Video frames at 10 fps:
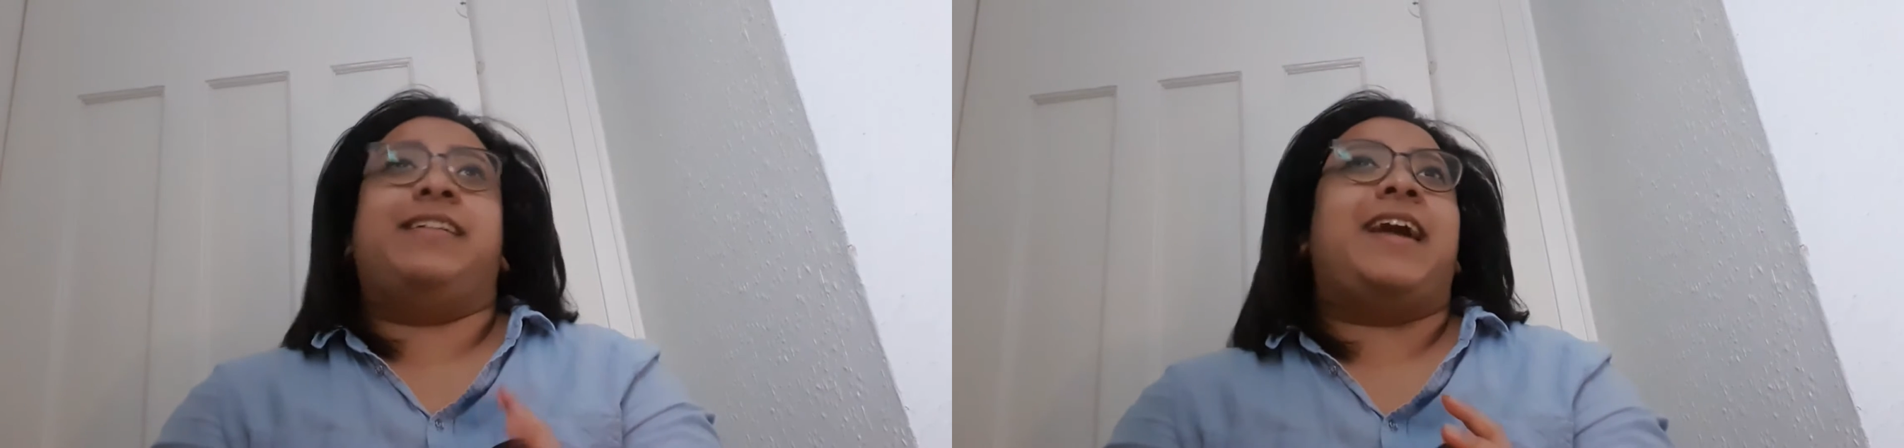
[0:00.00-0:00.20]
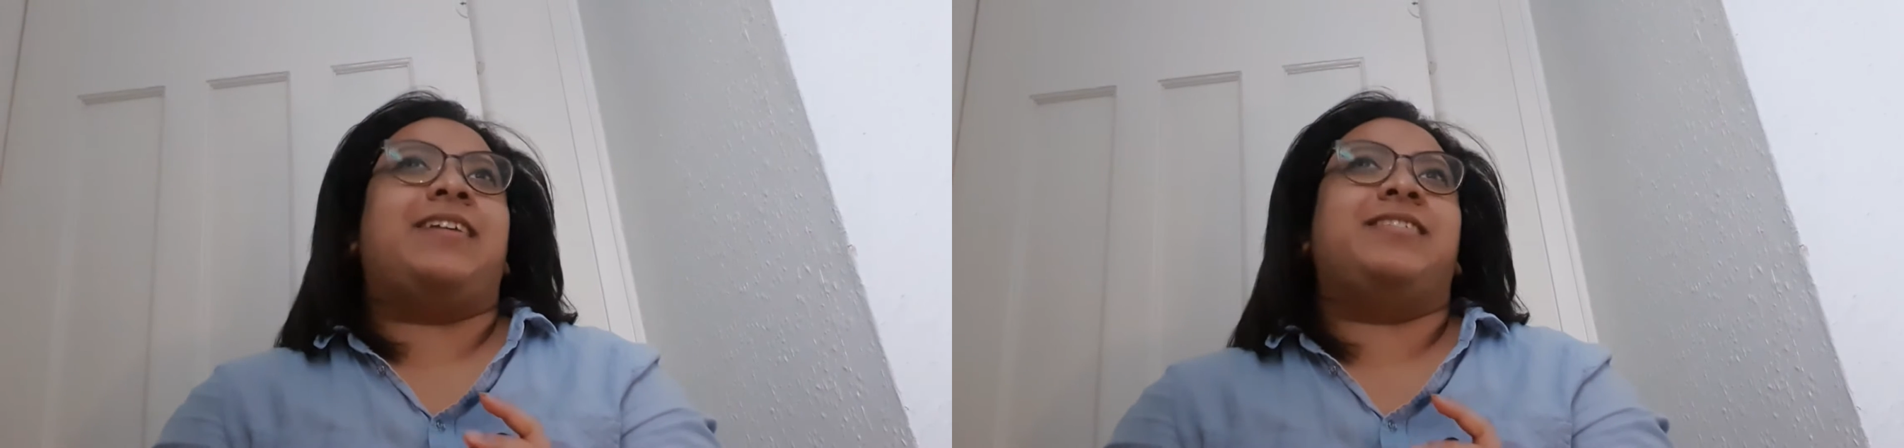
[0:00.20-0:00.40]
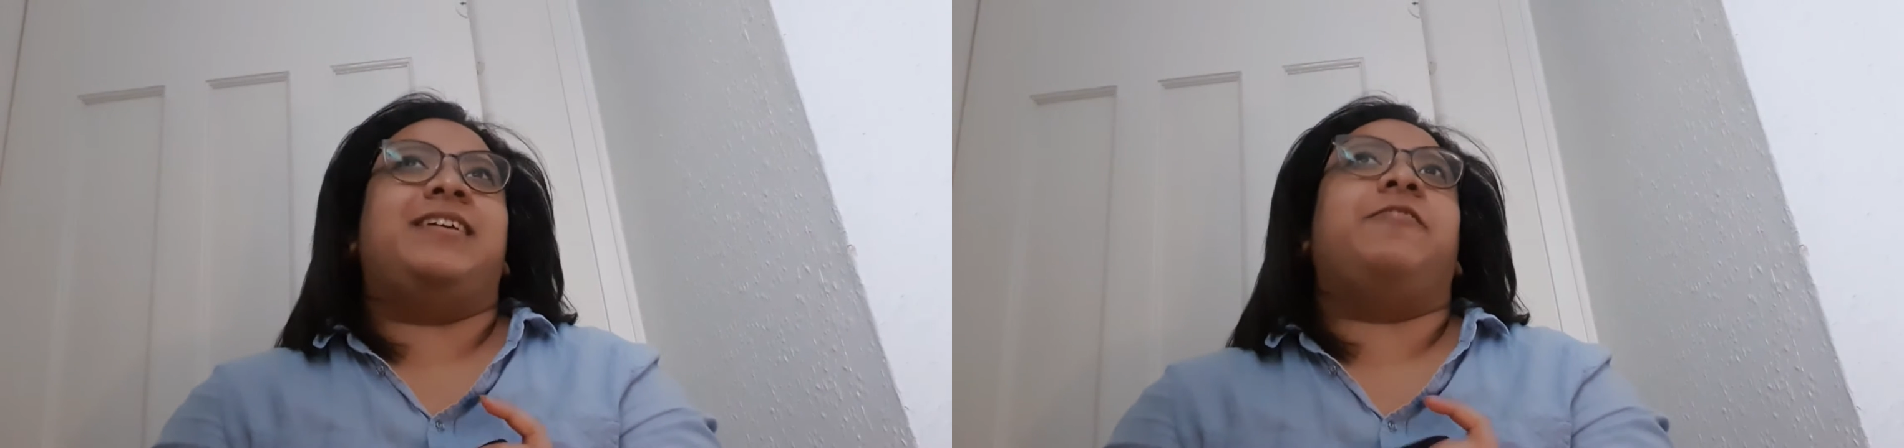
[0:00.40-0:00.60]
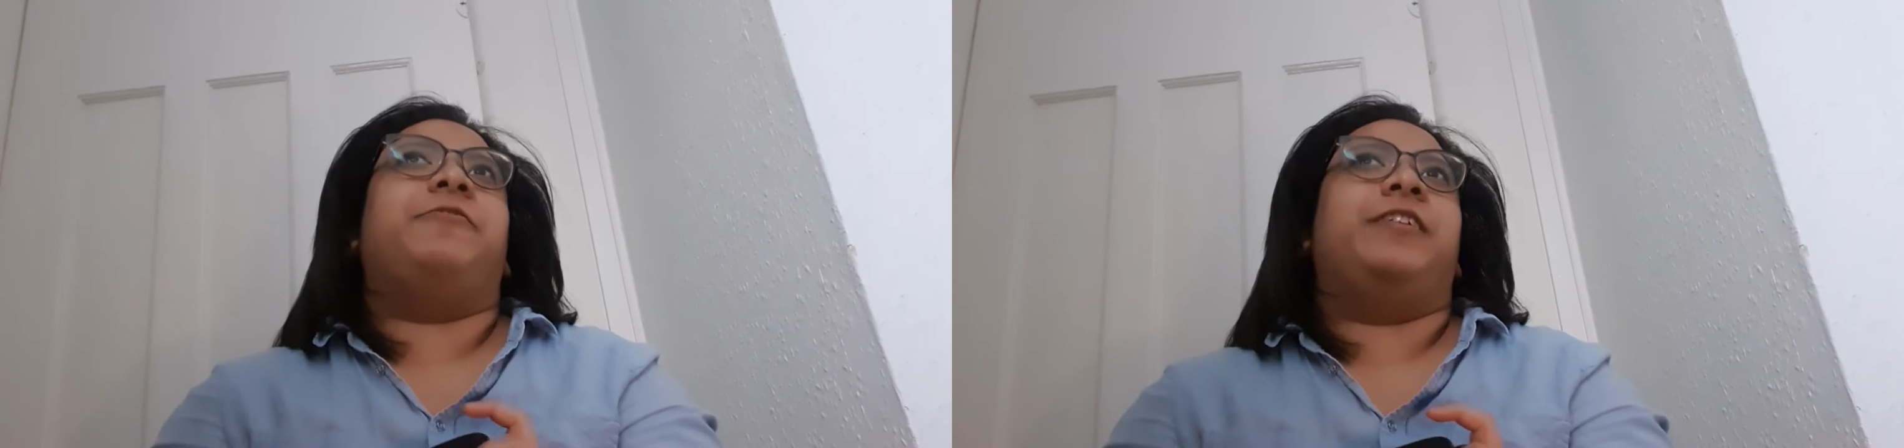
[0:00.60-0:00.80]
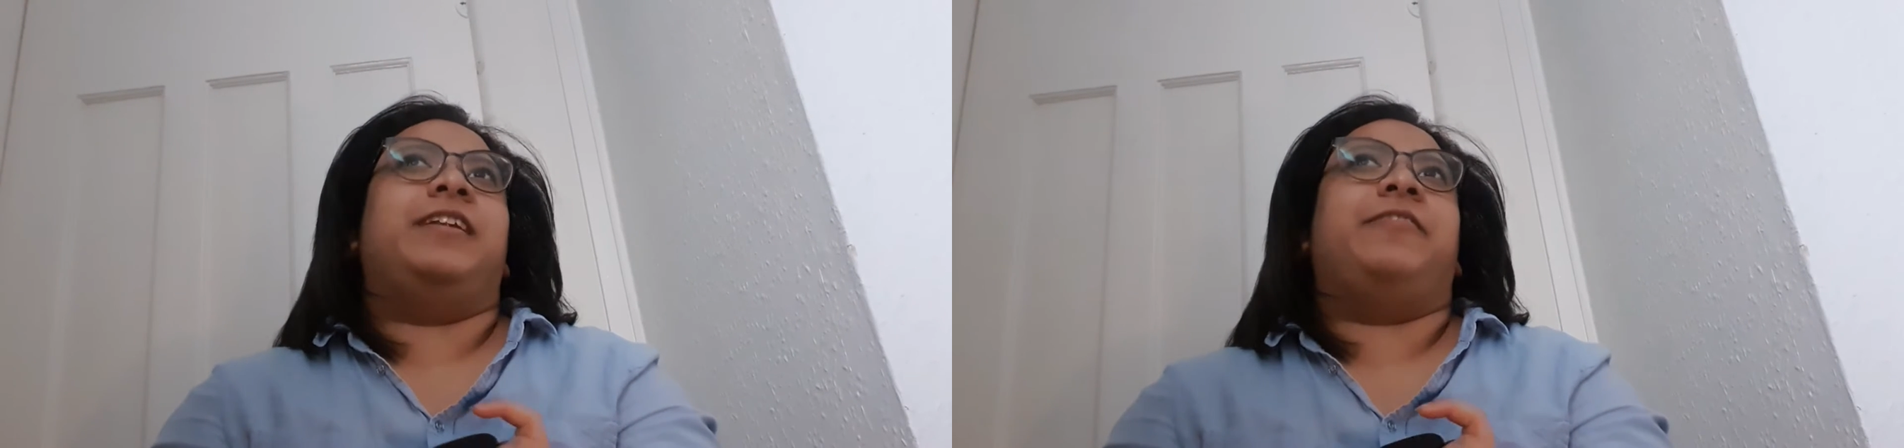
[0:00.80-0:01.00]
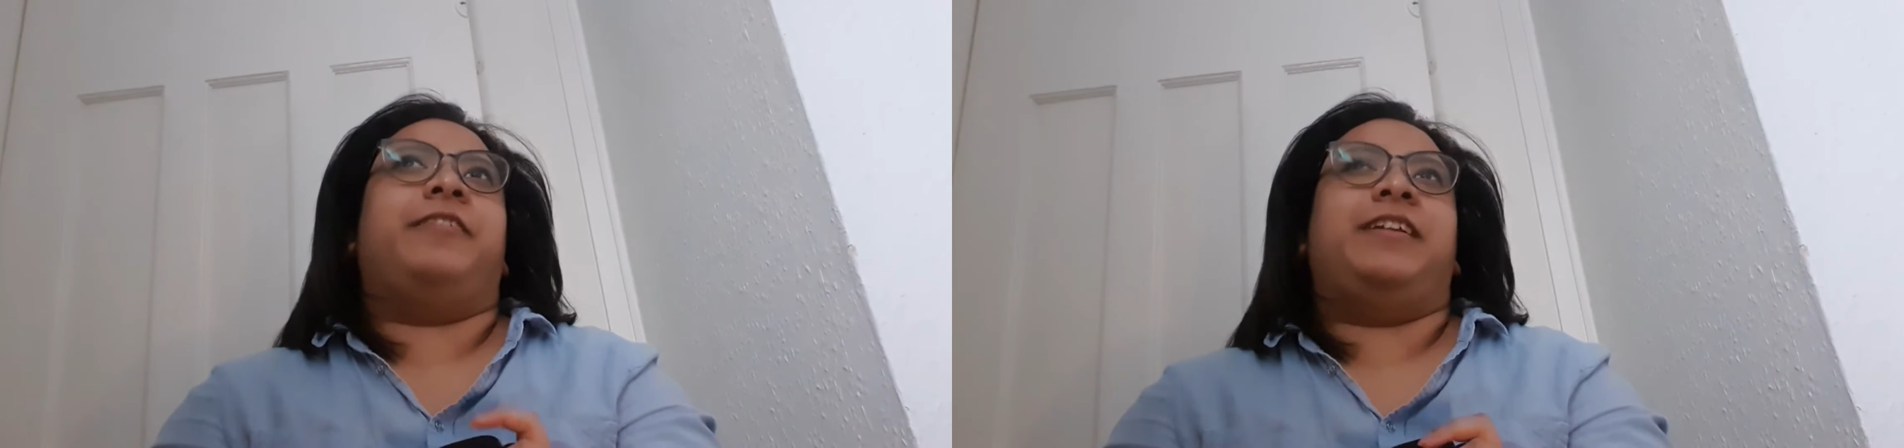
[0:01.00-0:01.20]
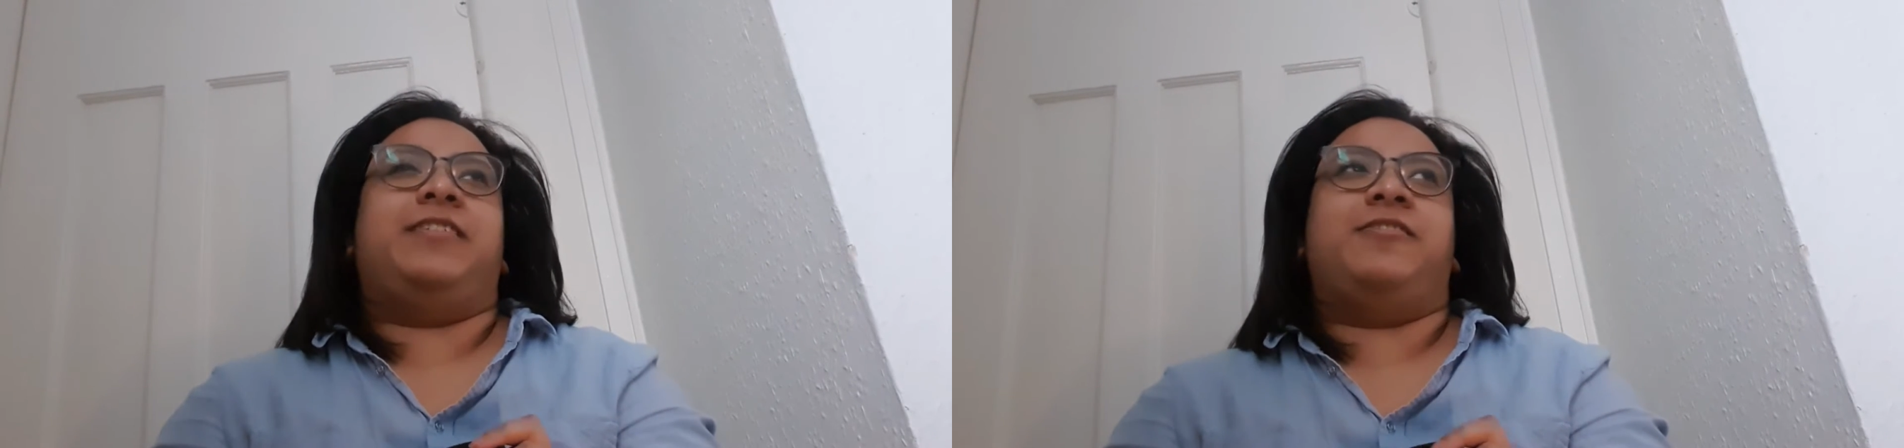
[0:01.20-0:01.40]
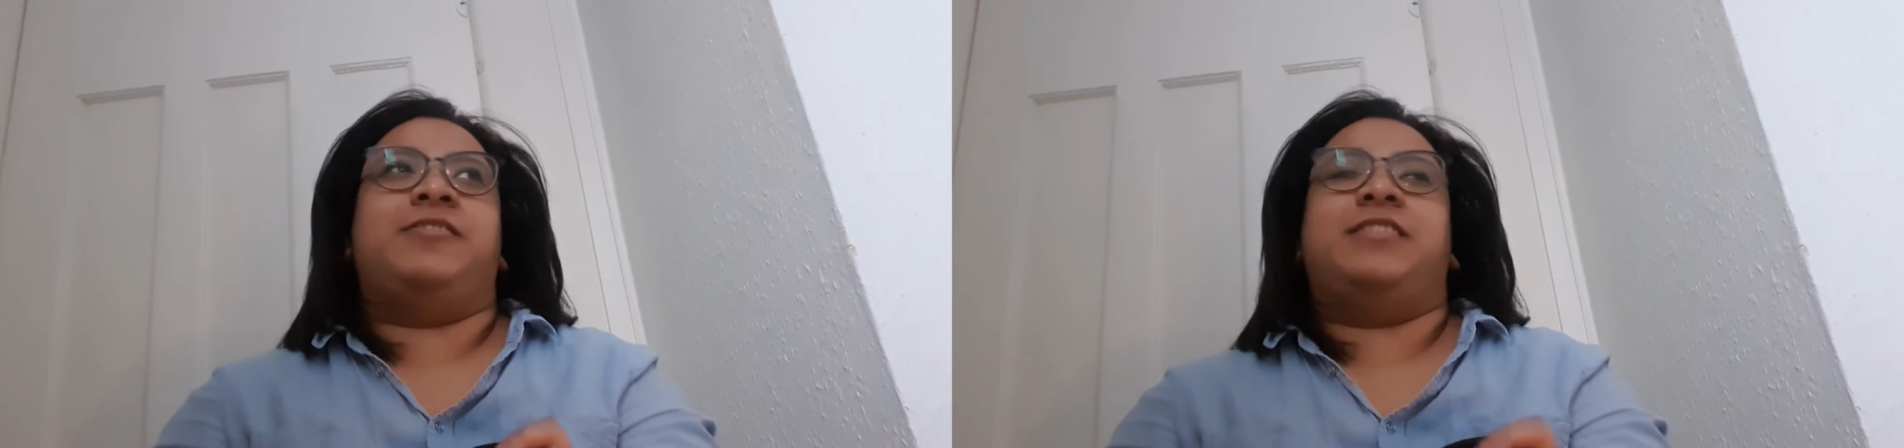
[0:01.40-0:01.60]
it's actually really
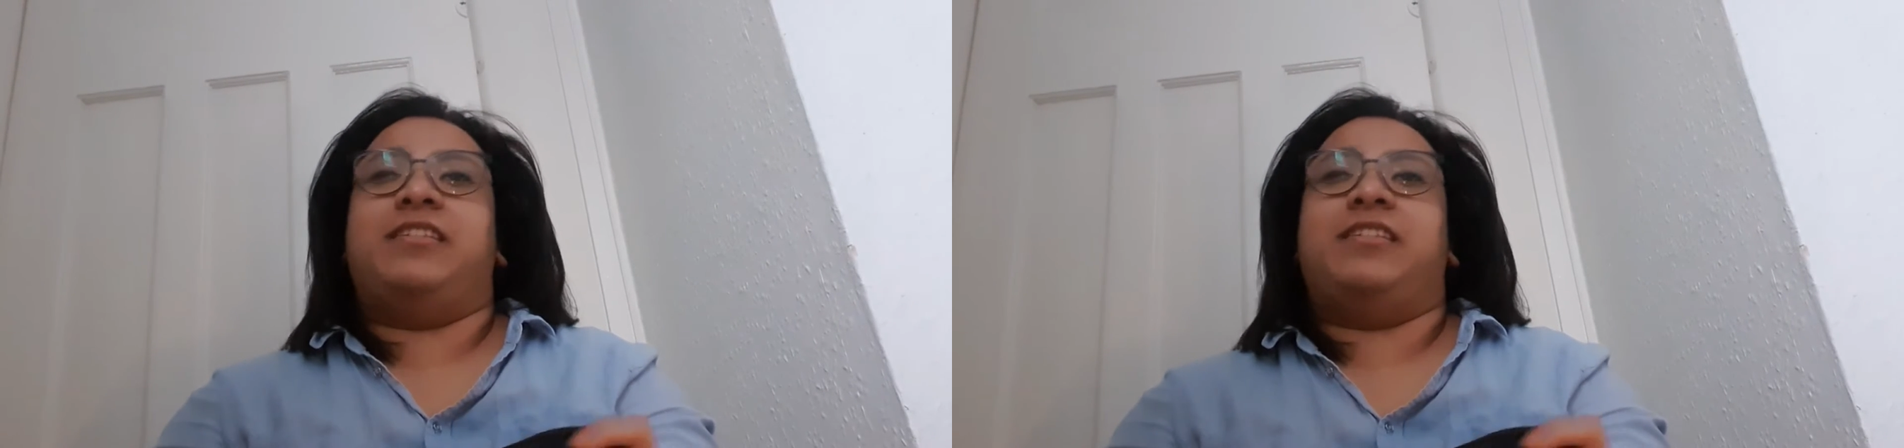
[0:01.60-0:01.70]
good.